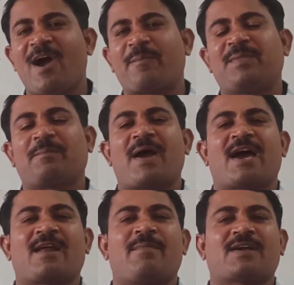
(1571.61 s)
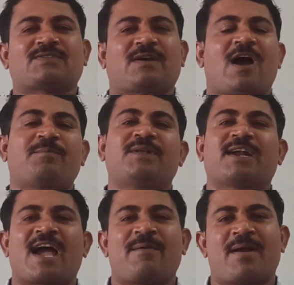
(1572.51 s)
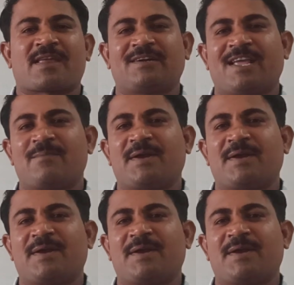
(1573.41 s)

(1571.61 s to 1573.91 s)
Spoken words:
of the diamagnetic